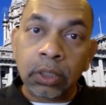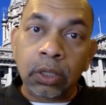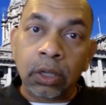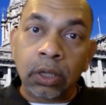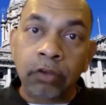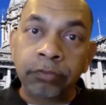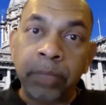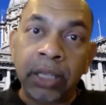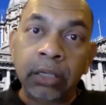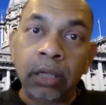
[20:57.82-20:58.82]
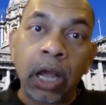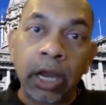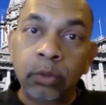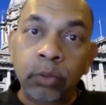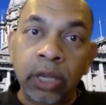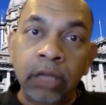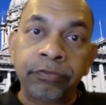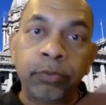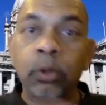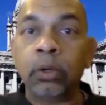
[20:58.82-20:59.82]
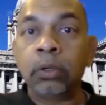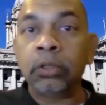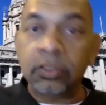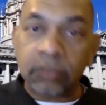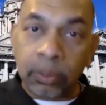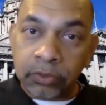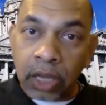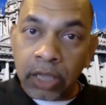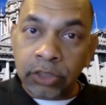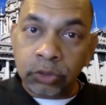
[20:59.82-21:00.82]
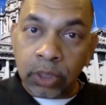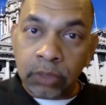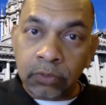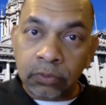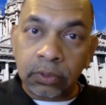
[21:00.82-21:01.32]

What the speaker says: of paying a higher rent for the subsidized rents.